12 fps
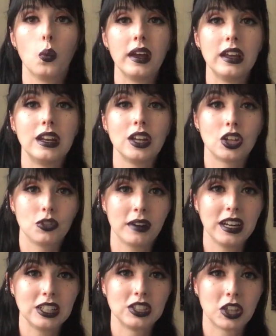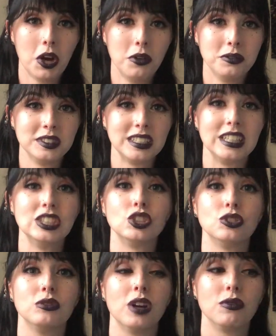When Uranus goes
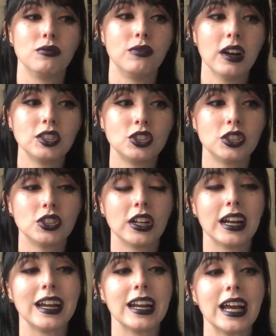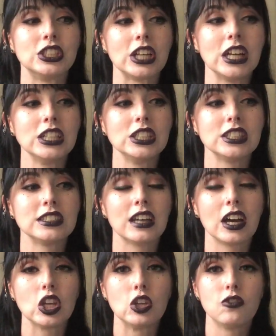into retrograde, changes
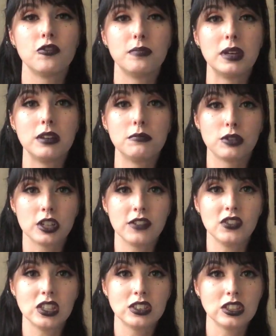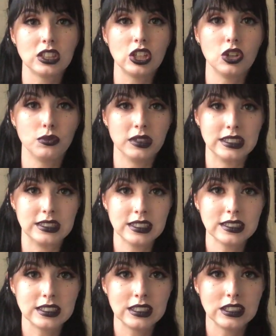that you've been previously
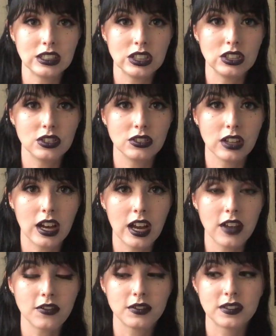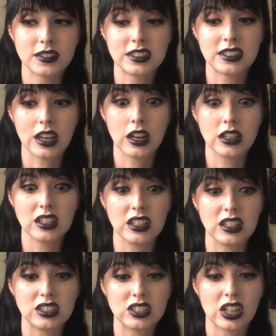resisting in your life
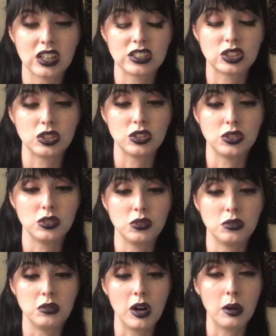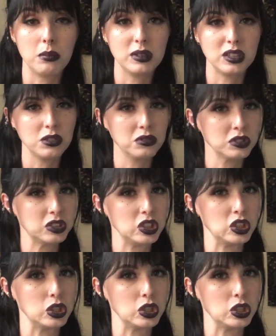suddenly start to appeal to